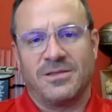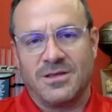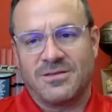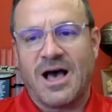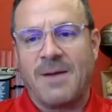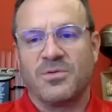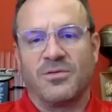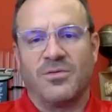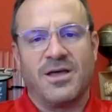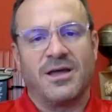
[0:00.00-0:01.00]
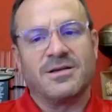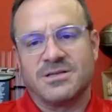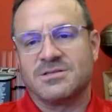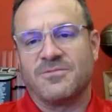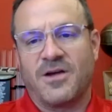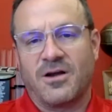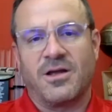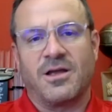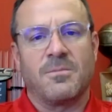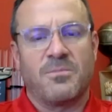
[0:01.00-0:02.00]
at the top of the league, because it's a
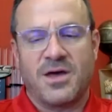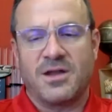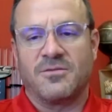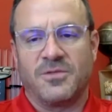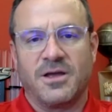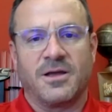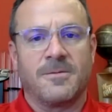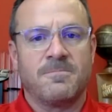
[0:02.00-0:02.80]
very competitive league.